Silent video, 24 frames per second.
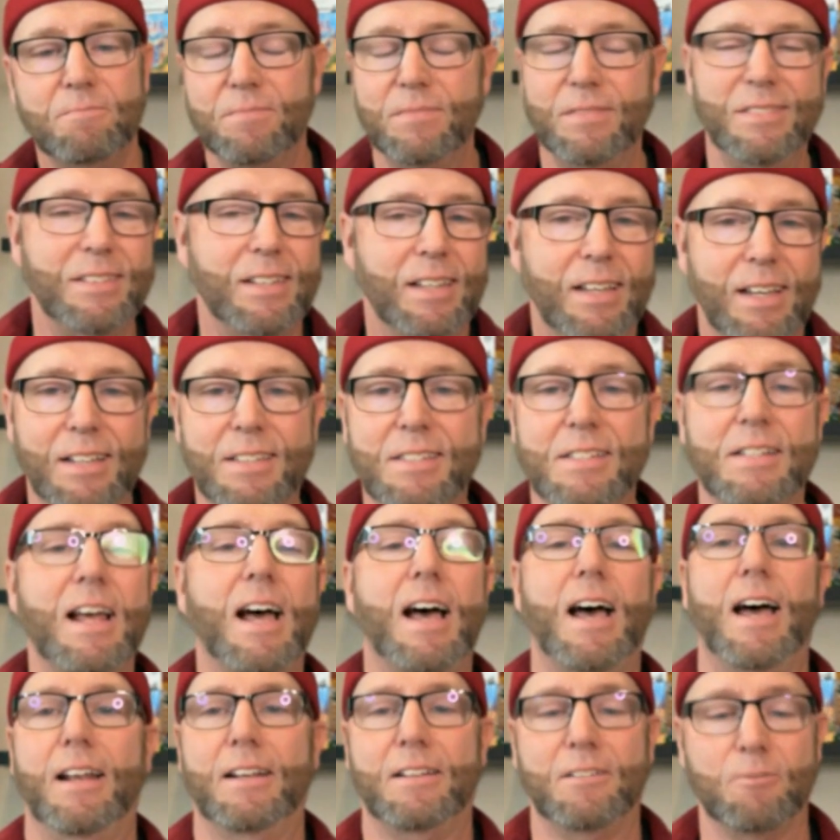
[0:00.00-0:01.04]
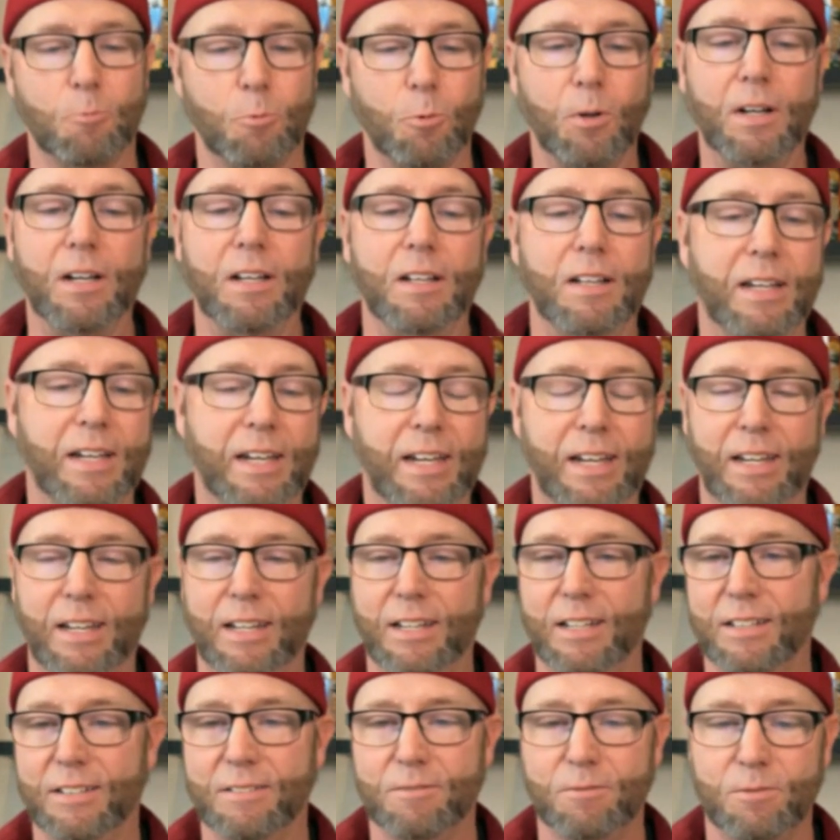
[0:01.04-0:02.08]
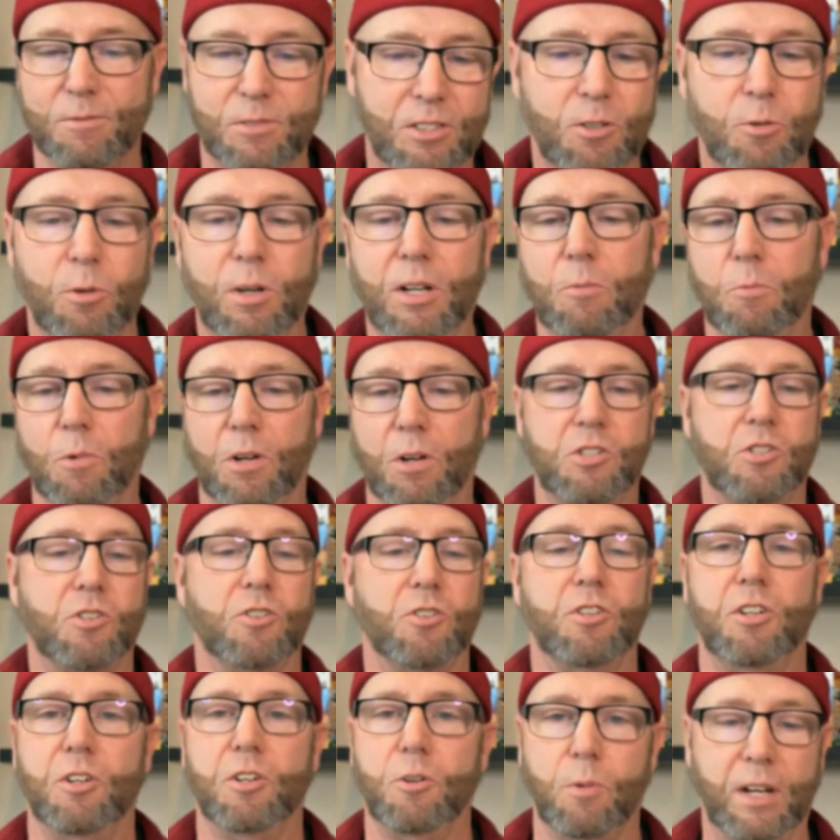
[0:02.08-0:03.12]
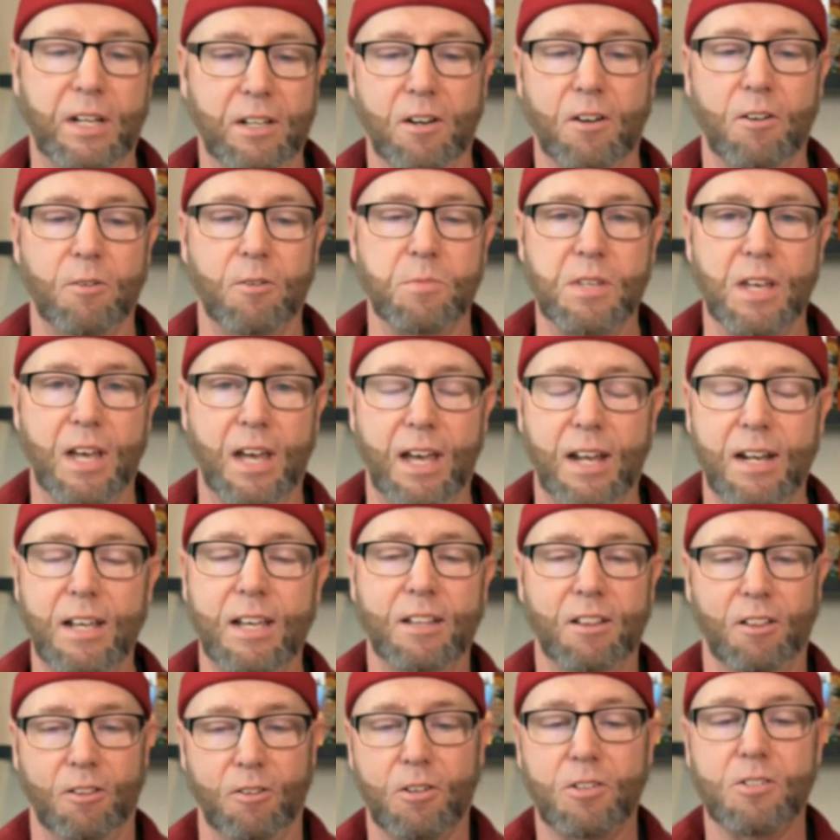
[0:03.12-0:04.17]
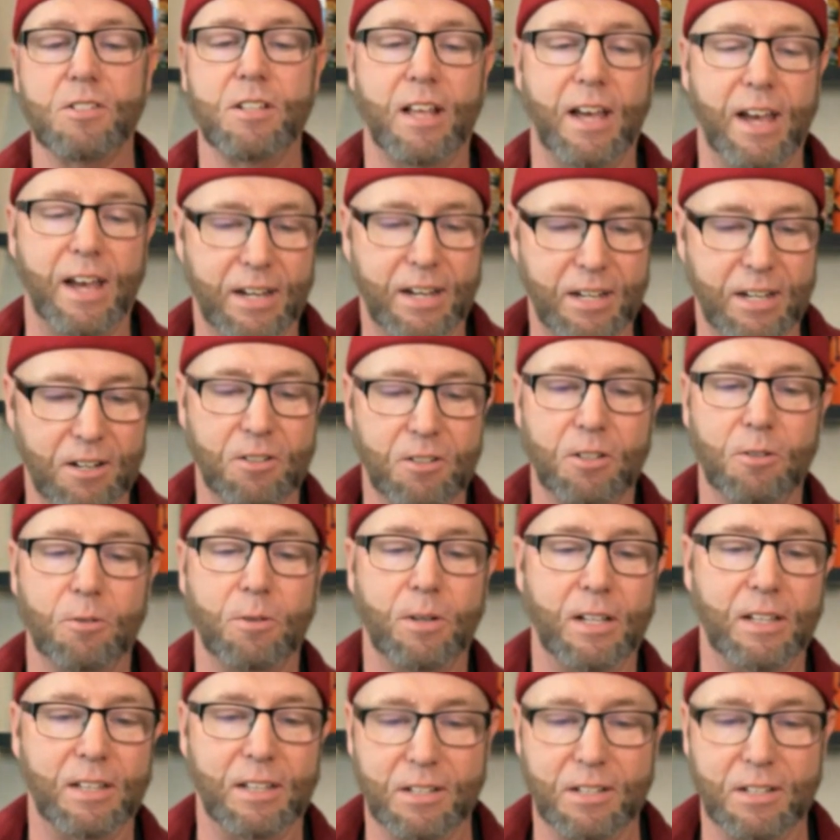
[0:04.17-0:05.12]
It's not really doing what you're doing. You know what I'm saying? It looks like you're doing these